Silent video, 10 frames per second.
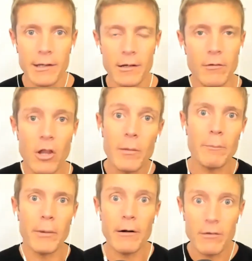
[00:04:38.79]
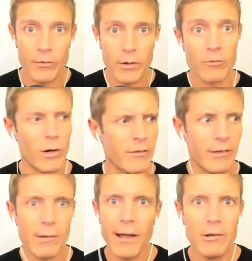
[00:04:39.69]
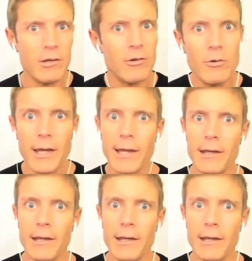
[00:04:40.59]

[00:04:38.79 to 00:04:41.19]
A lot of my parents' friends were asking, how did you do that?